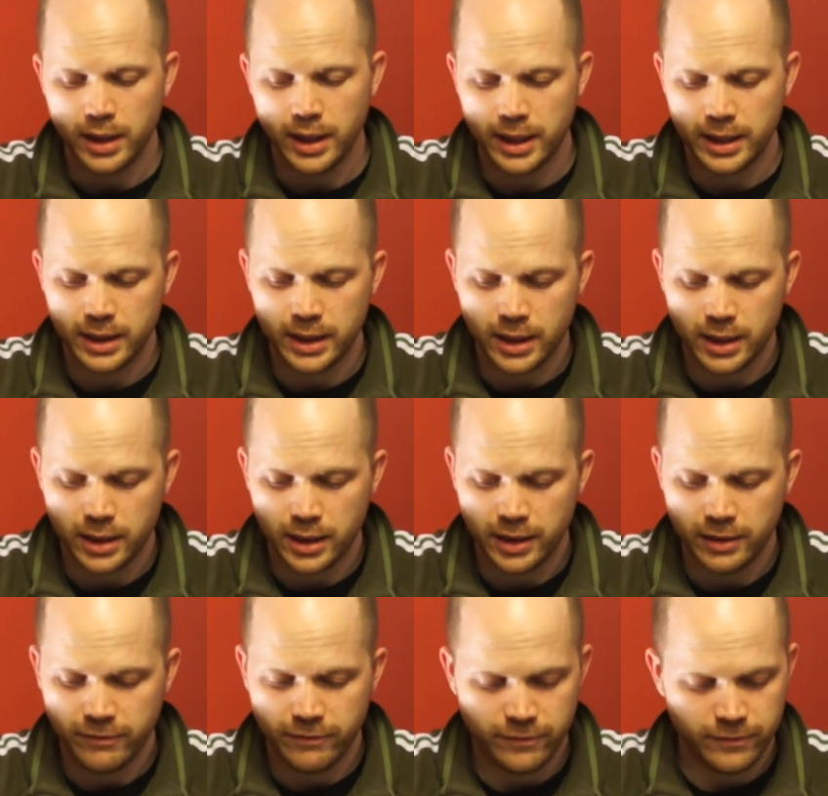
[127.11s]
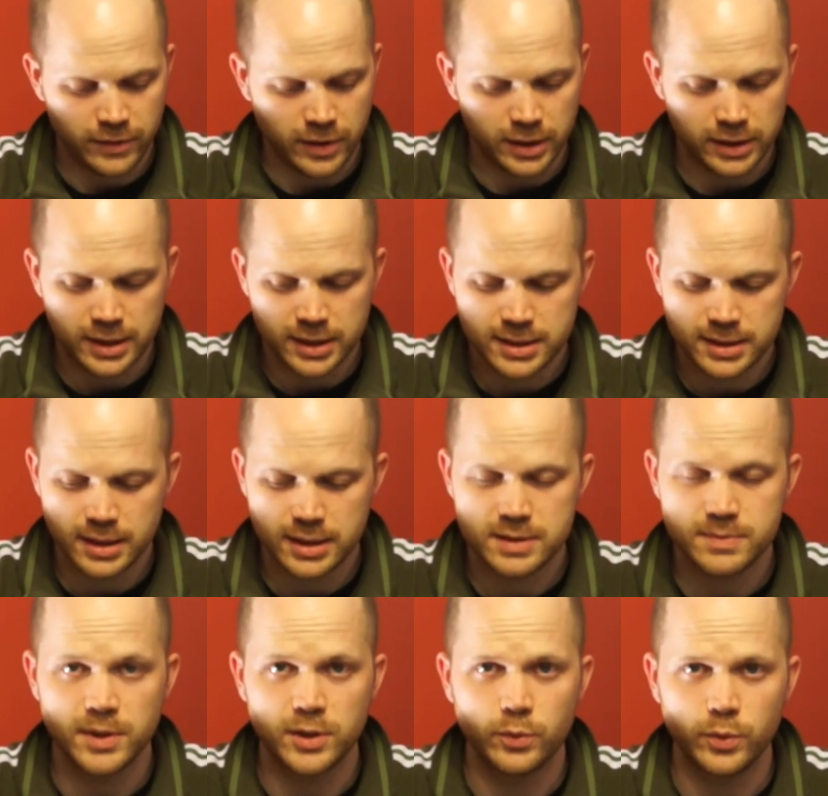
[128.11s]
And if the
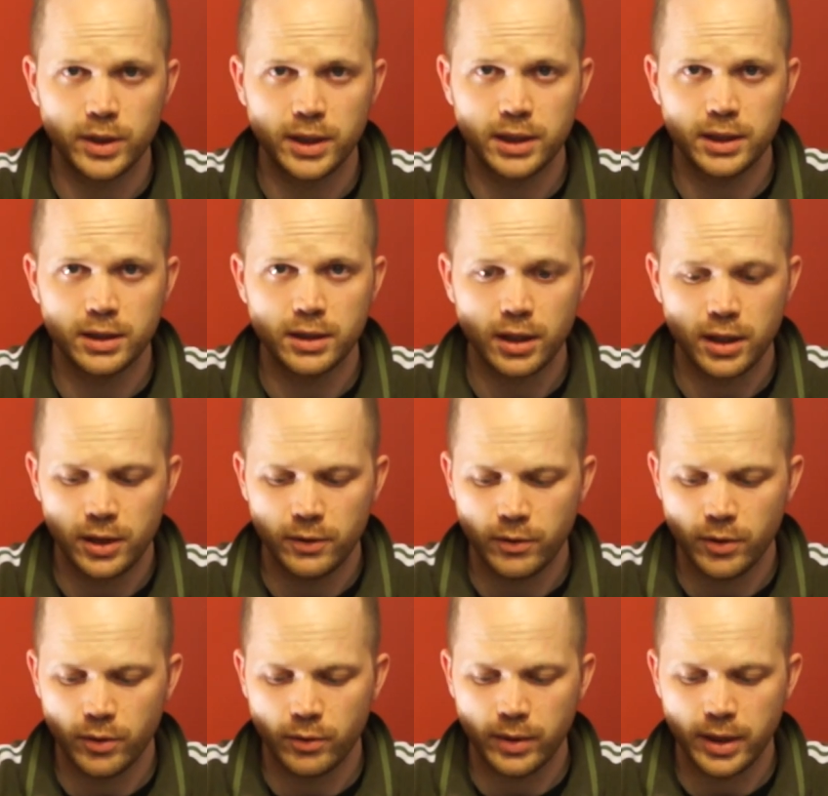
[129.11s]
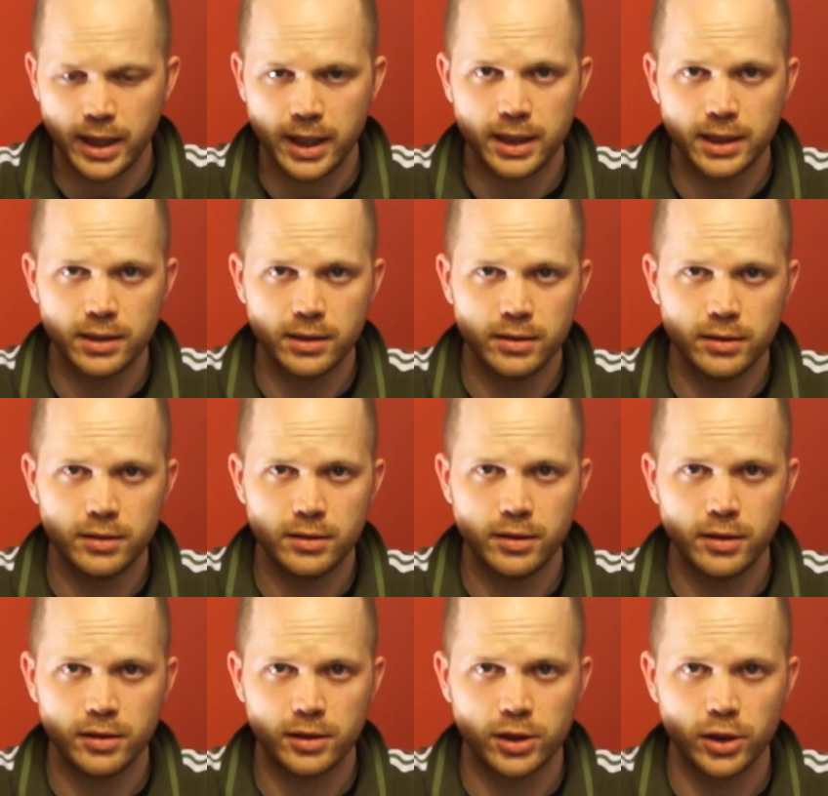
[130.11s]
distance between the hero and
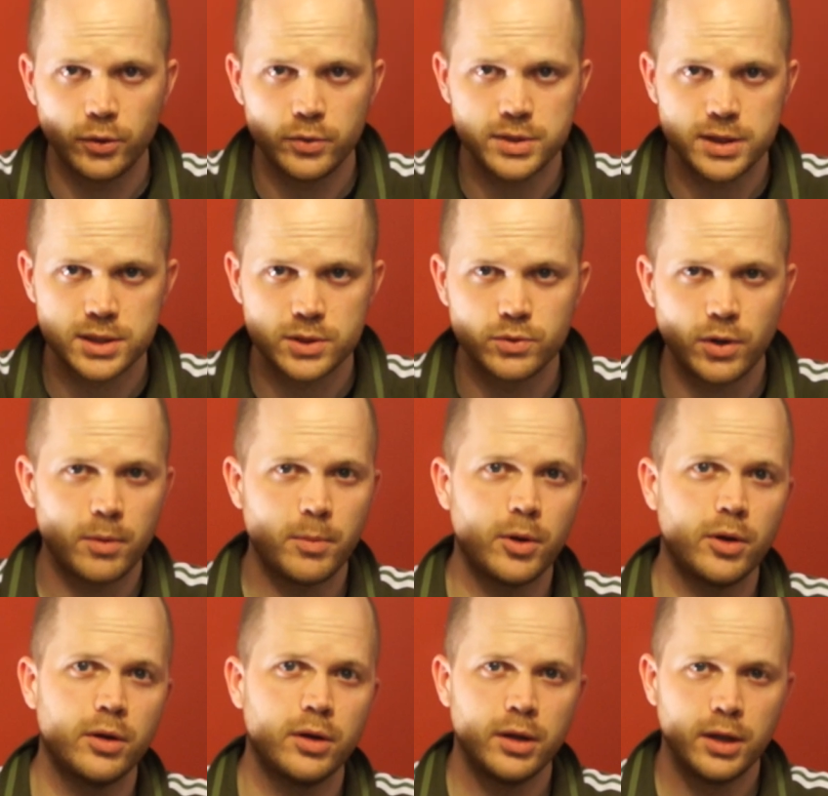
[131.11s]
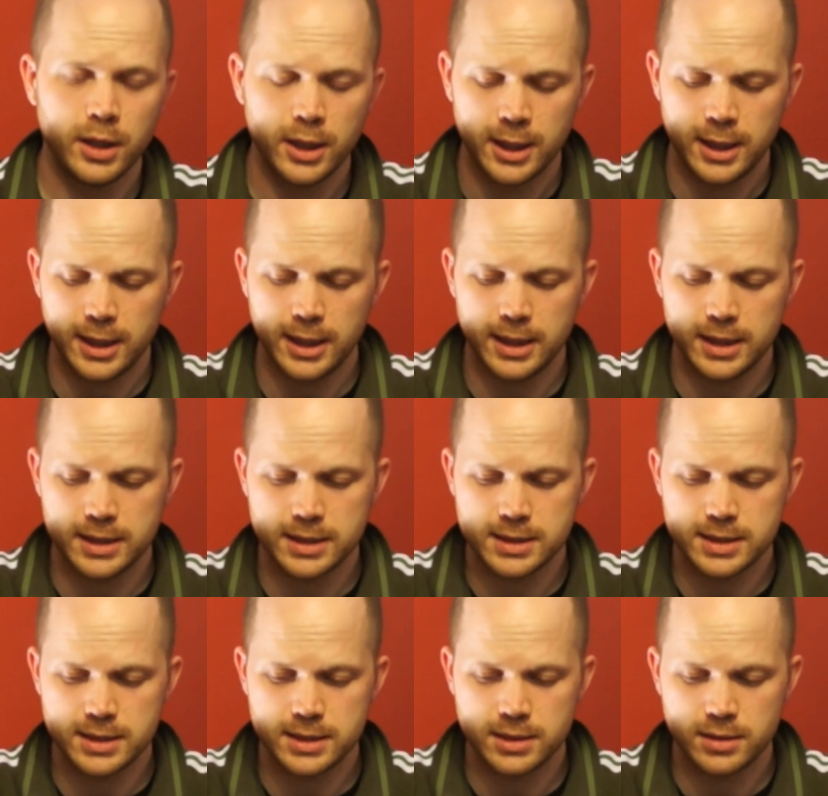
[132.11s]
the closest grubber
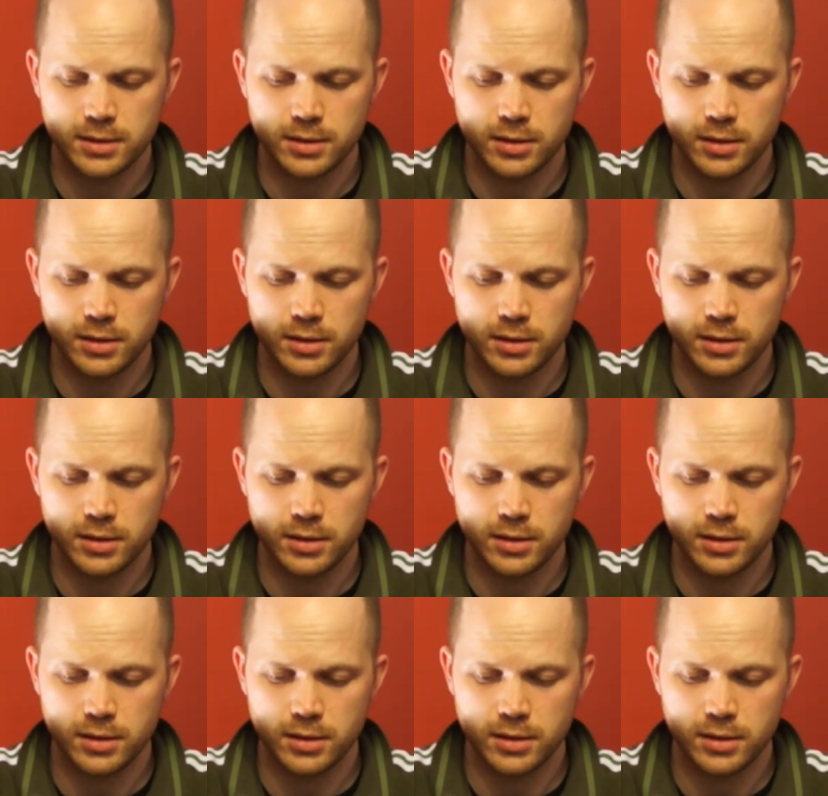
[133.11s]
is